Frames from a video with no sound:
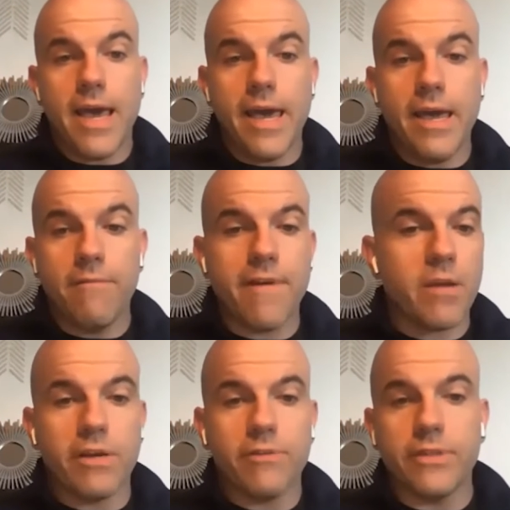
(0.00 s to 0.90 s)
And
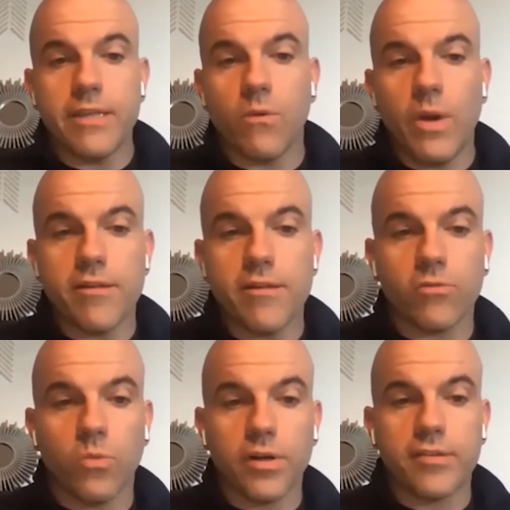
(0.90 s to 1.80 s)
very briefly, the way
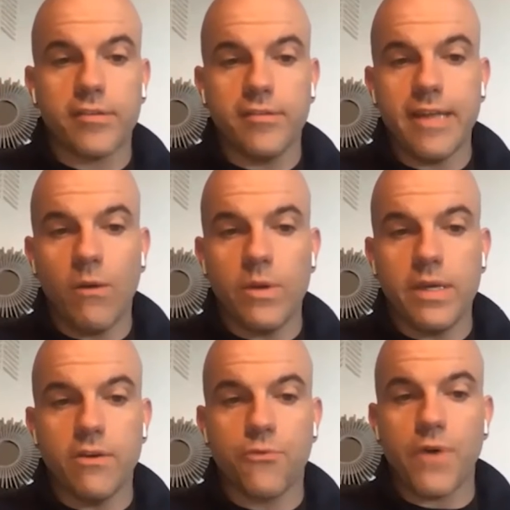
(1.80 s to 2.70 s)
this works is that
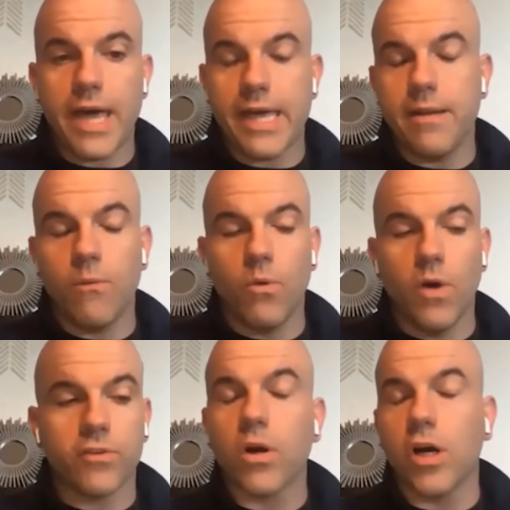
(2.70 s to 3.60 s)
we define
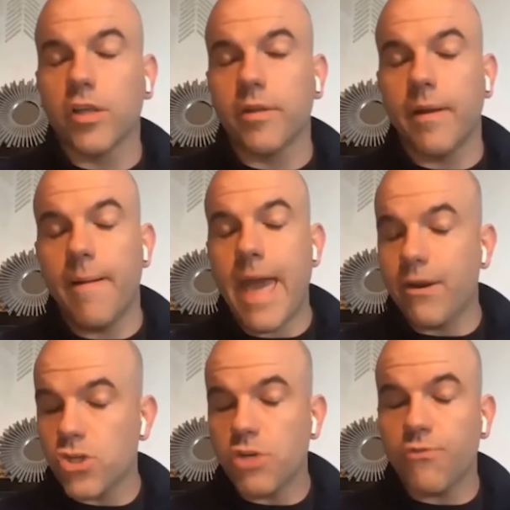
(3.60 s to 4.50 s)
a so-called
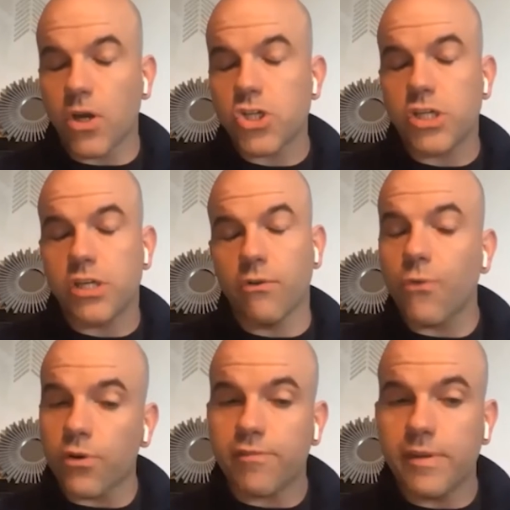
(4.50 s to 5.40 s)
energy function or
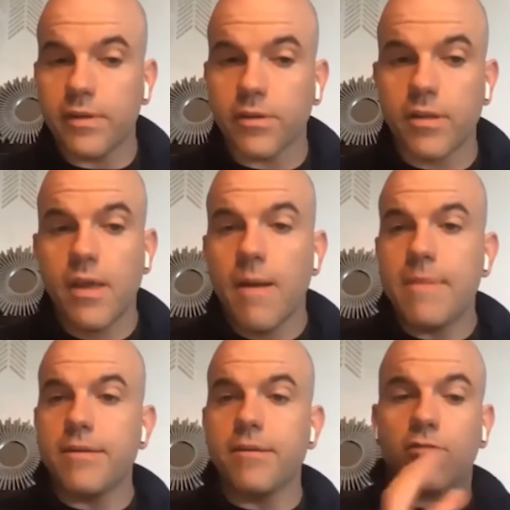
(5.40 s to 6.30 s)
force field
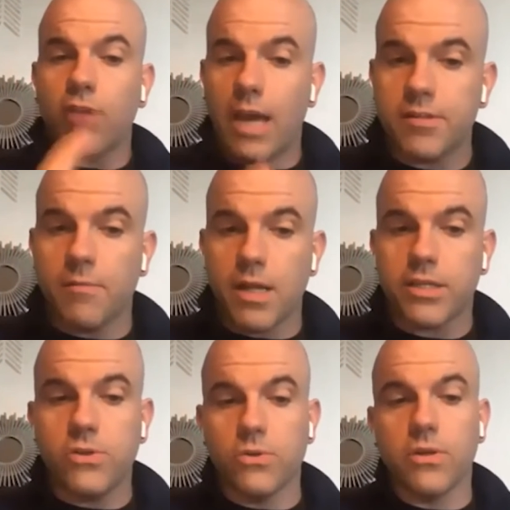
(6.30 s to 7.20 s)
that describes a
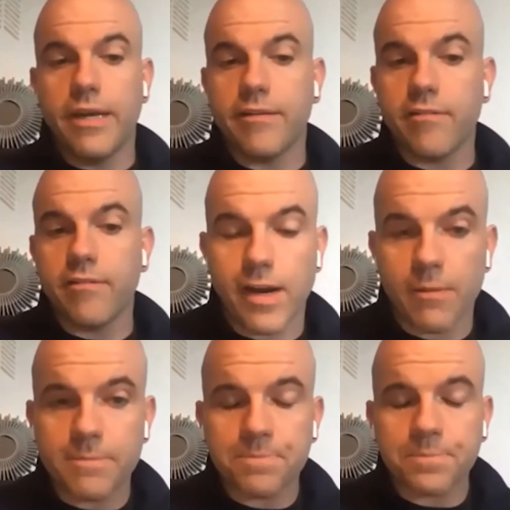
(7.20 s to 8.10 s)
molecule and its
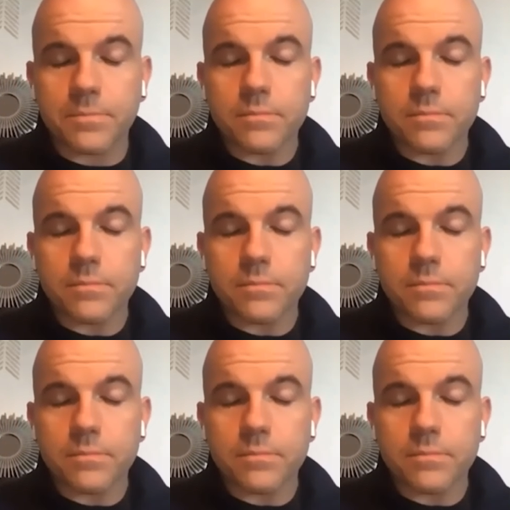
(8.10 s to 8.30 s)
environment.